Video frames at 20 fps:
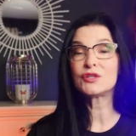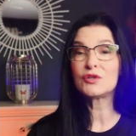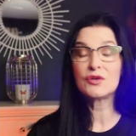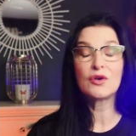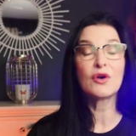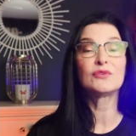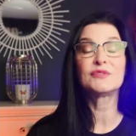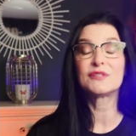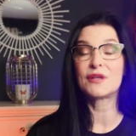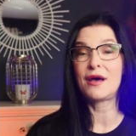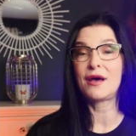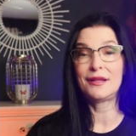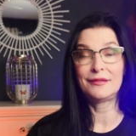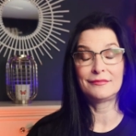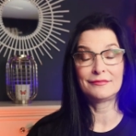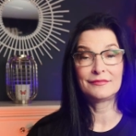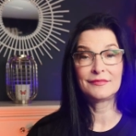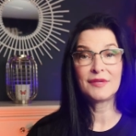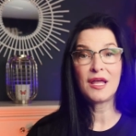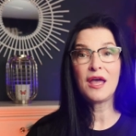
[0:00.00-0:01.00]
goes on.
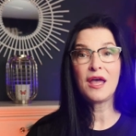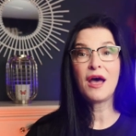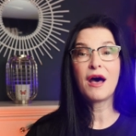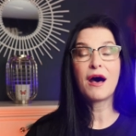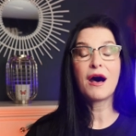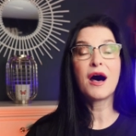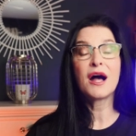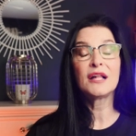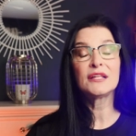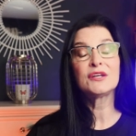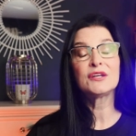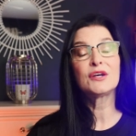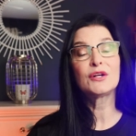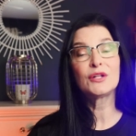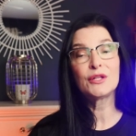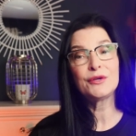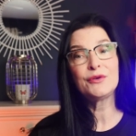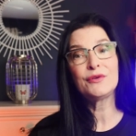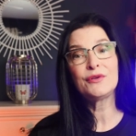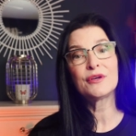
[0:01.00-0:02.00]
I'll
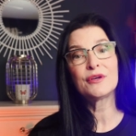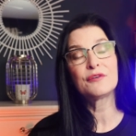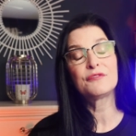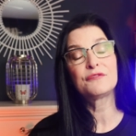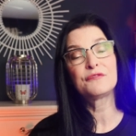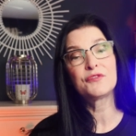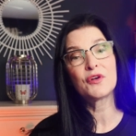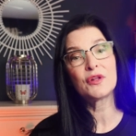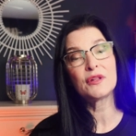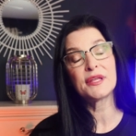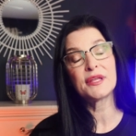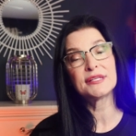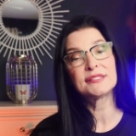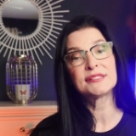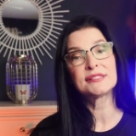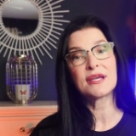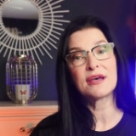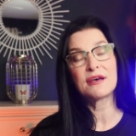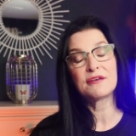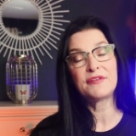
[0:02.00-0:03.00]
include a full
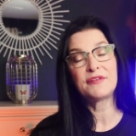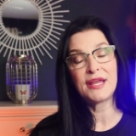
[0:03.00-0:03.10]
list of